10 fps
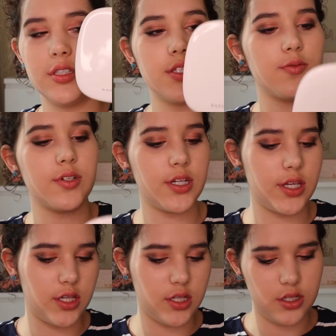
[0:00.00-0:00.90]
This one
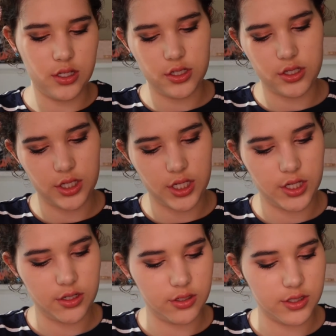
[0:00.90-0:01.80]
in the
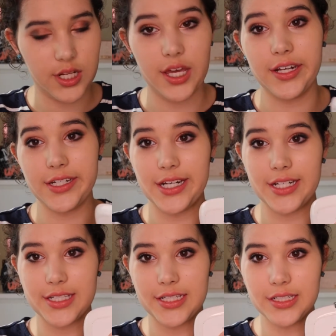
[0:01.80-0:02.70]
shade
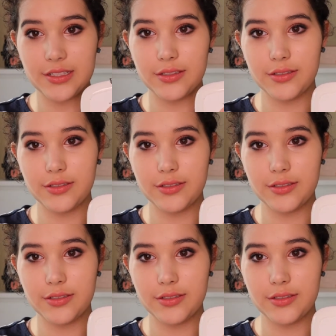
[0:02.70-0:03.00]
Tantastic.